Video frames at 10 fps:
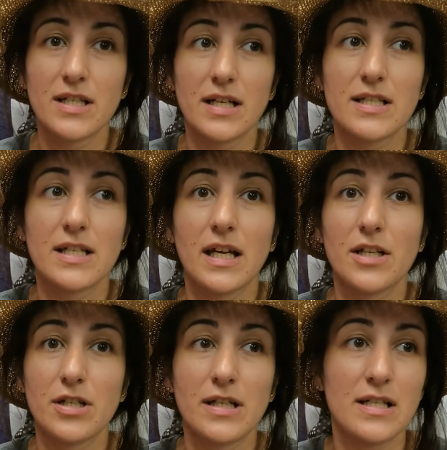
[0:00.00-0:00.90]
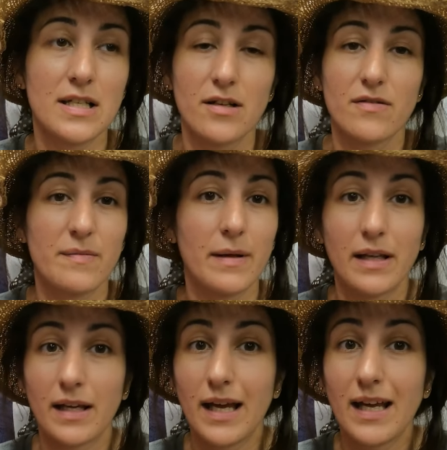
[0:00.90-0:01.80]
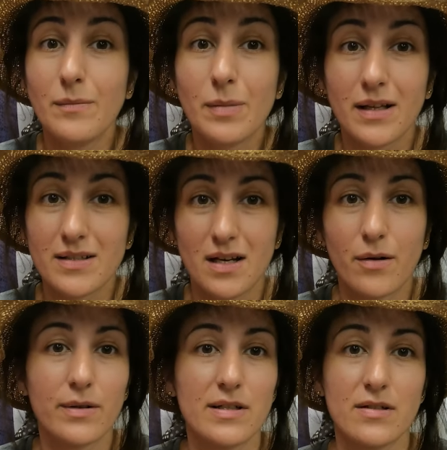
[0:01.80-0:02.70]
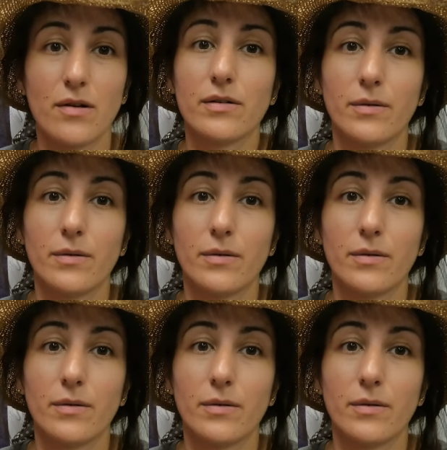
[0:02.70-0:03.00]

to destination instead of spending eight plus hours on